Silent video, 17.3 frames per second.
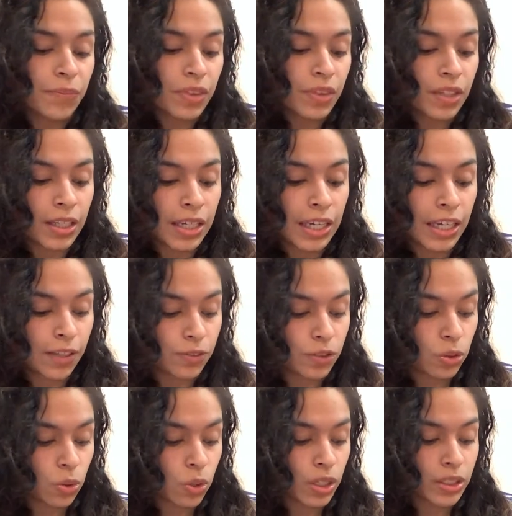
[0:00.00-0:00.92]
The King of
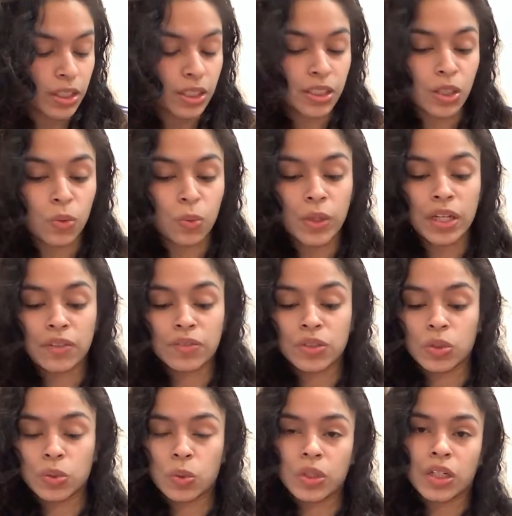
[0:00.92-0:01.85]
Swords is the Queen of
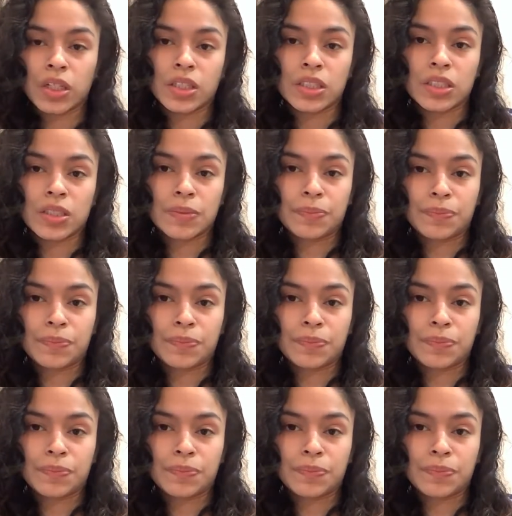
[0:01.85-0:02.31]
Swords.